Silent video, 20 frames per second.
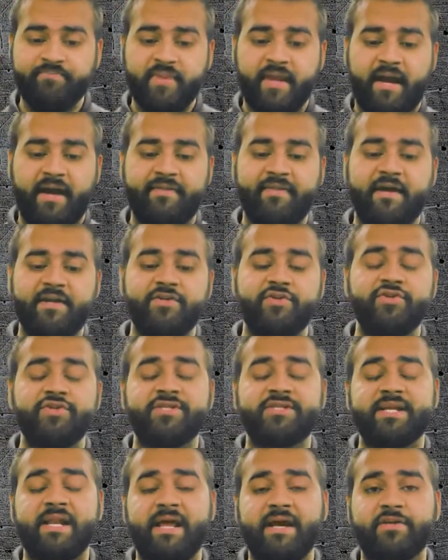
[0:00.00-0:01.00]
And that is you
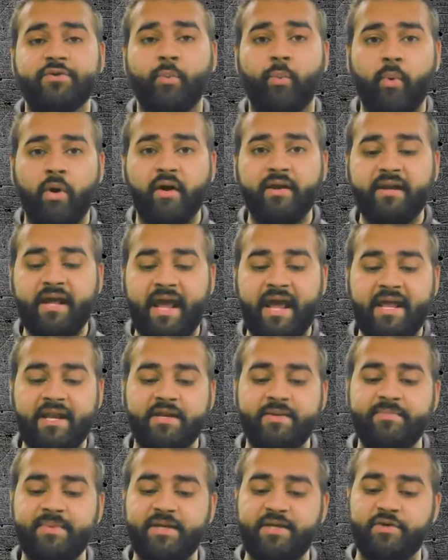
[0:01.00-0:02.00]
select one
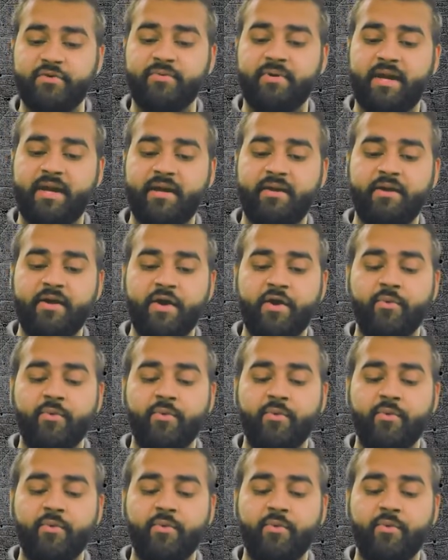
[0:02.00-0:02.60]
enemy unit